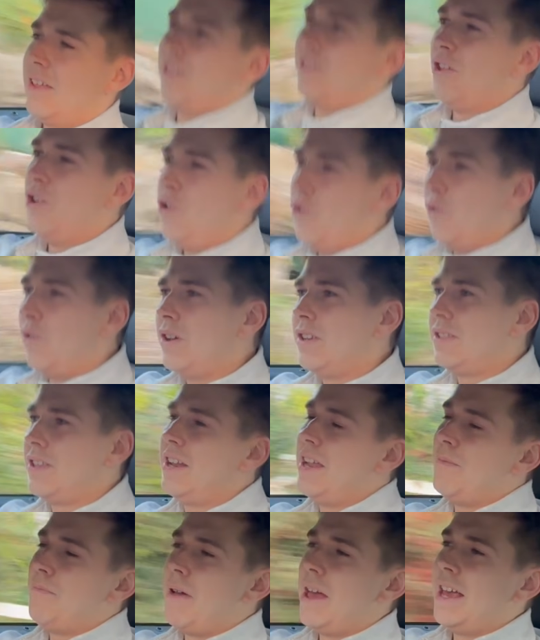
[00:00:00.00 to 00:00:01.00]
the noise that
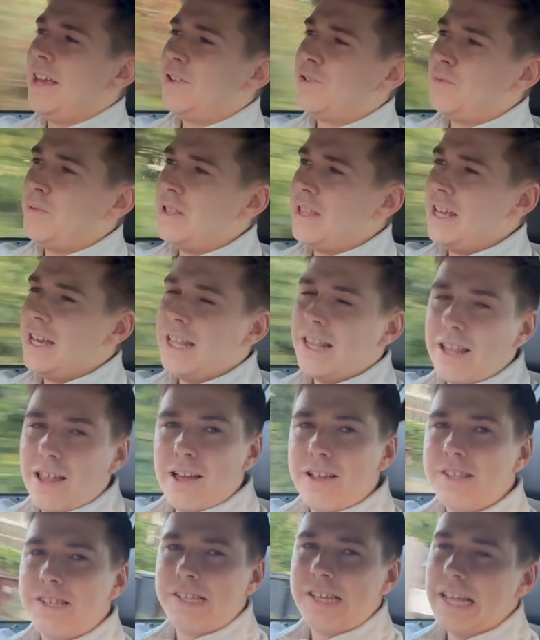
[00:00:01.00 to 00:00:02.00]
it makes with the
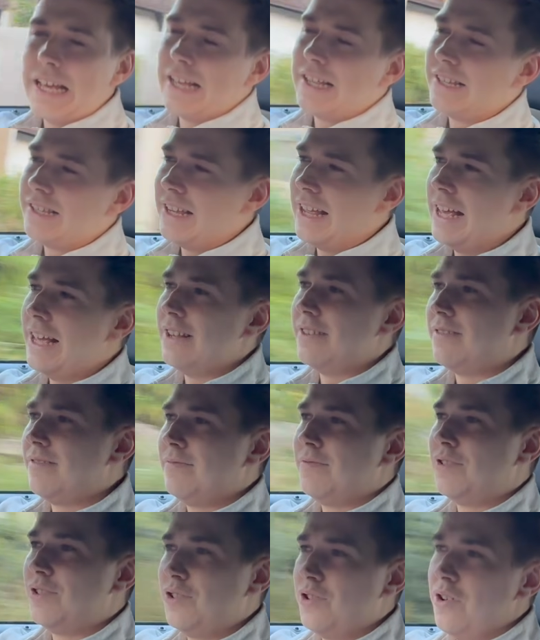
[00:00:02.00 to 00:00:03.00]
inline six is
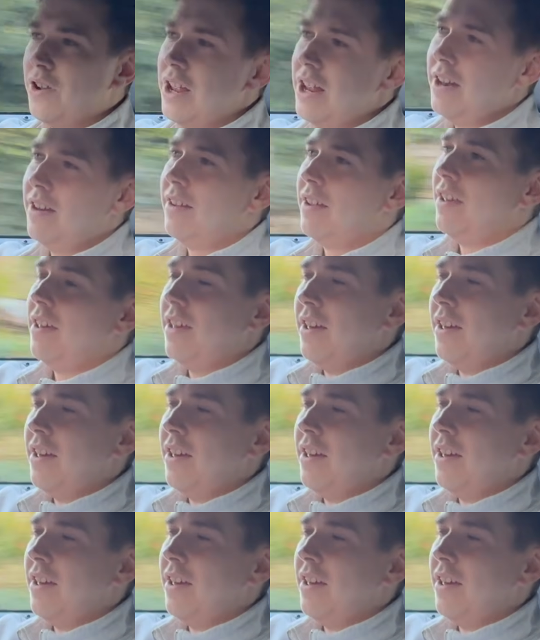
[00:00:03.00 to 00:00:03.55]
stunning.